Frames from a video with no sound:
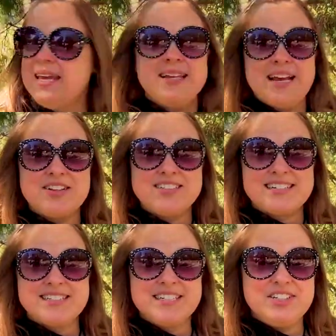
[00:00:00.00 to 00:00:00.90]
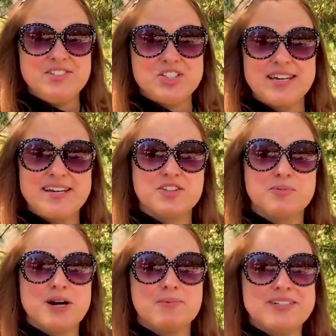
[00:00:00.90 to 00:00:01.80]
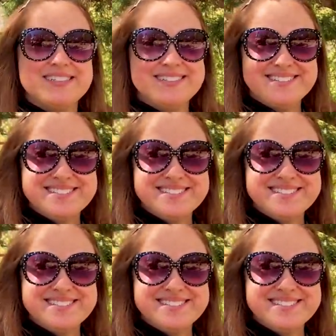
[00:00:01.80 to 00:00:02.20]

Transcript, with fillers: Now let's continue checking out the property.